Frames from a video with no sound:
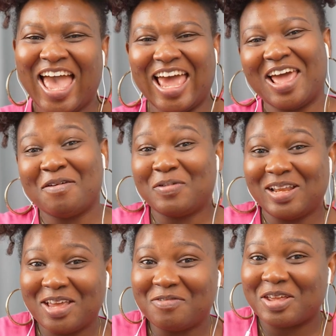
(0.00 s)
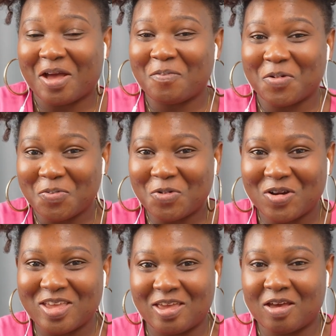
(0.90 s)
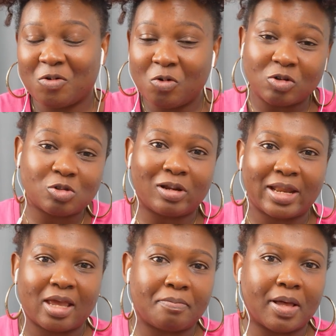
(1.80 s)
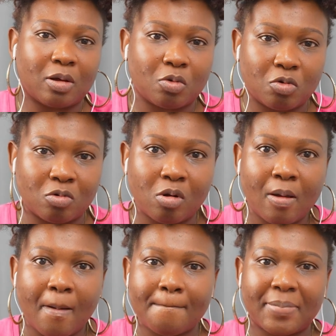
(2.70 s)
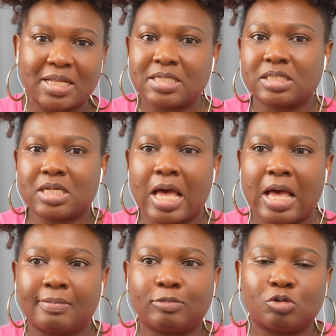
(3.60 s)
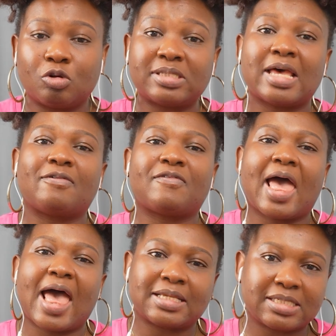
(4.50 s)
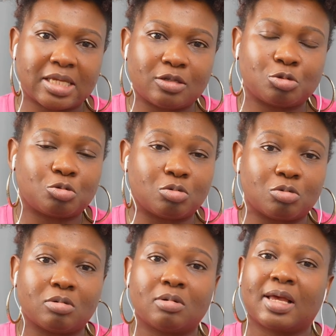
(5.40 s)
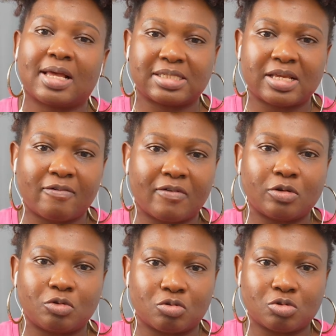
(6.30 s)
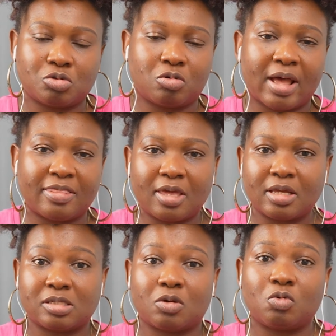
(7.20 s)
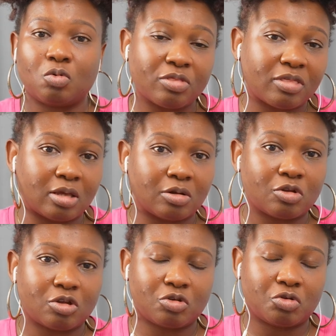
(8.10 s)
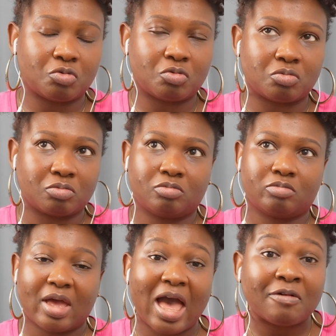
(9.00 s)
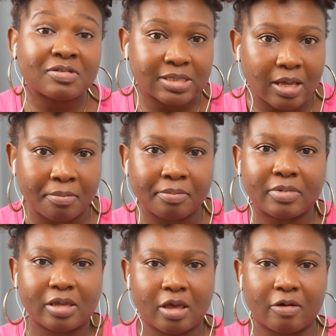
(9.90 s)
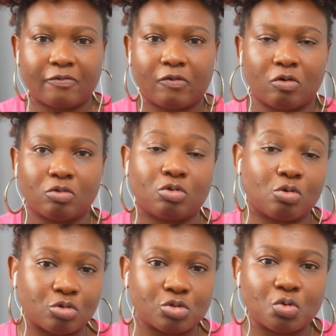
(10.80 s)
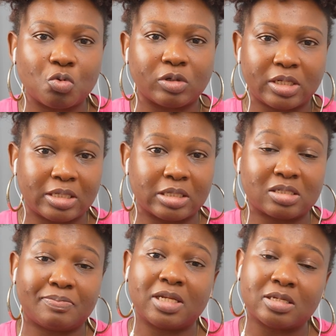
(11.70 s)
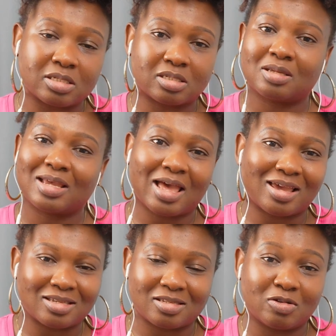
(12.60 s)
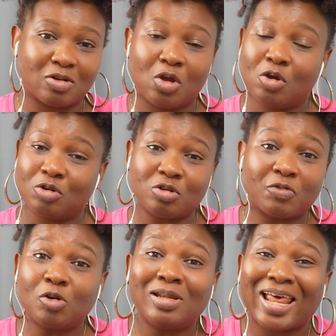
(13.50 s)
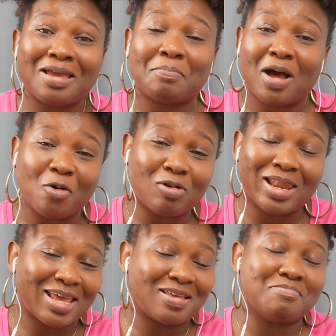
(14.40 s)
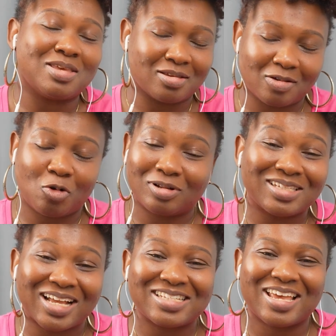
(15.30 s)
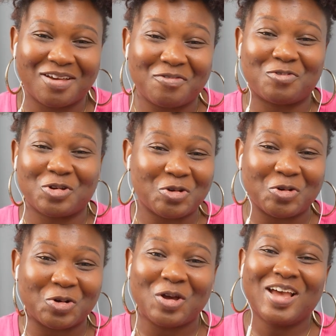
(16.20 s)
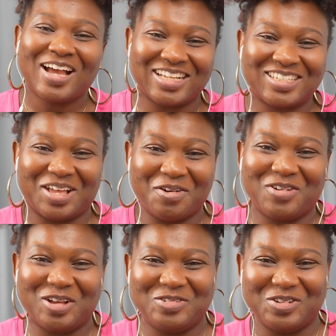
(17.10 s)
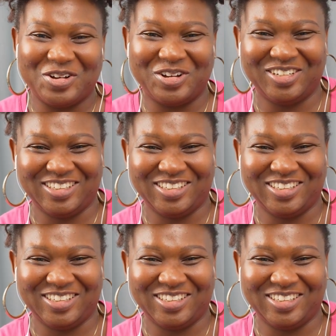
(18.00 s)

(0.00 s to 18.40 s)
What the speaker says: and I believe there are people here who also like banku, but do not have access to cassava dough. So I think it's a good thing you have some, yeah, for those who will need it. Please, guys, those of you who like banku like me, contact her for your cassava dough.